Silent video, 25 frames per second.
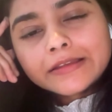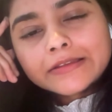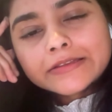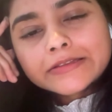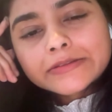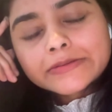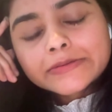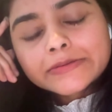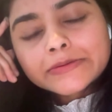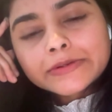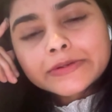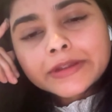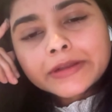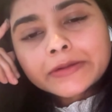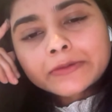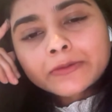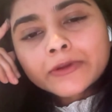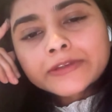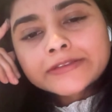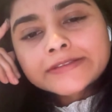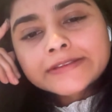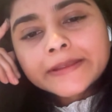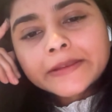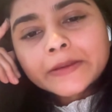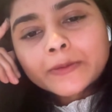So it
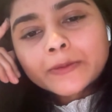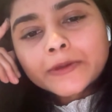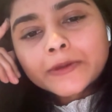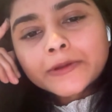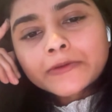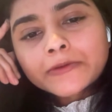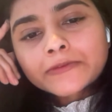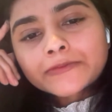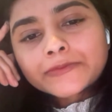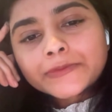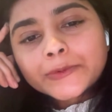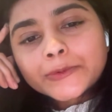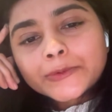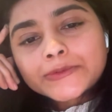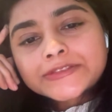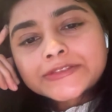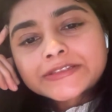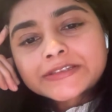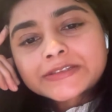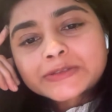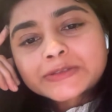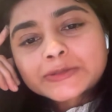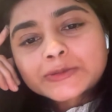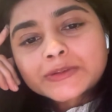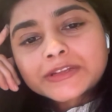was like one of those
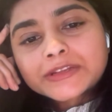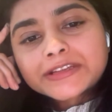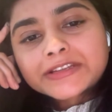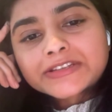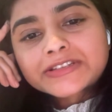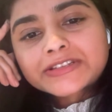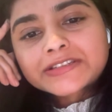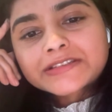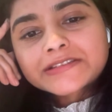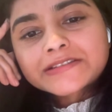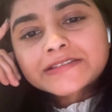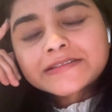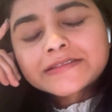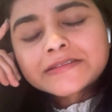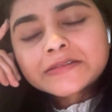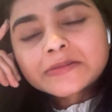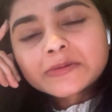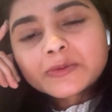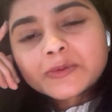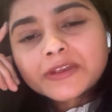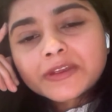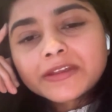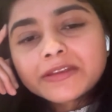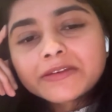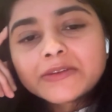
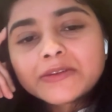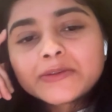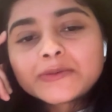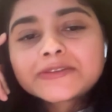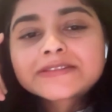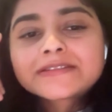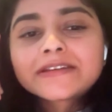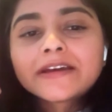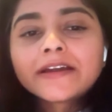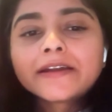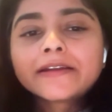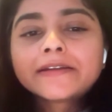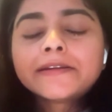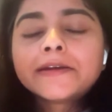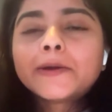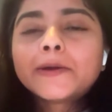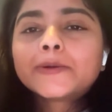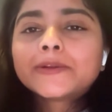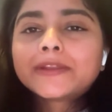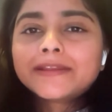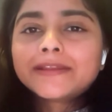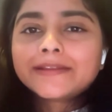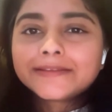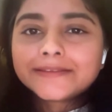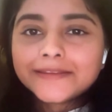situation where you start
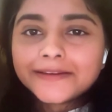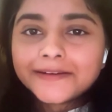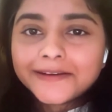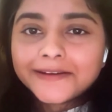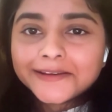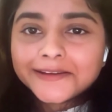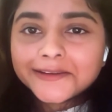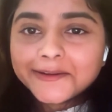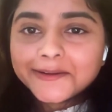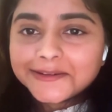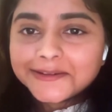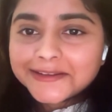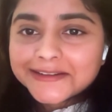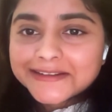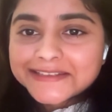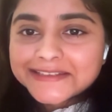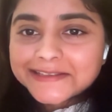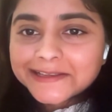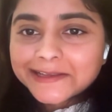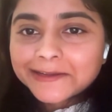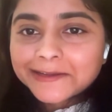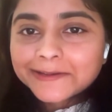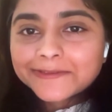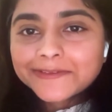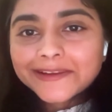doubting the alert
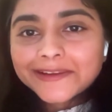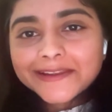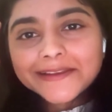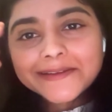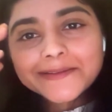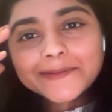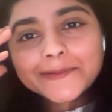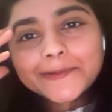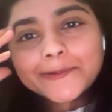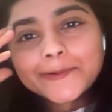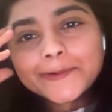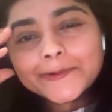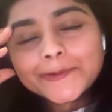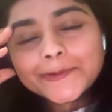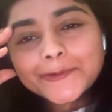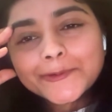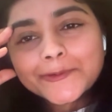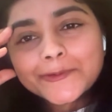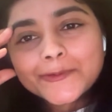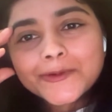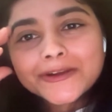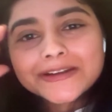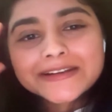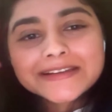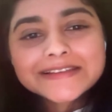itself, like, oh no,
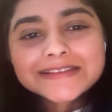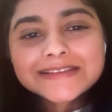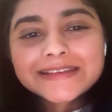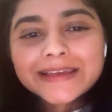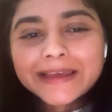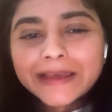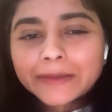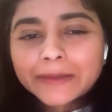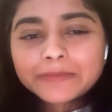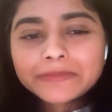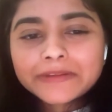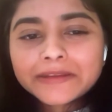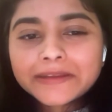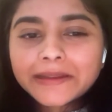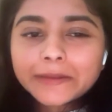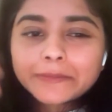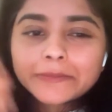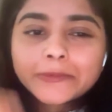what's happening?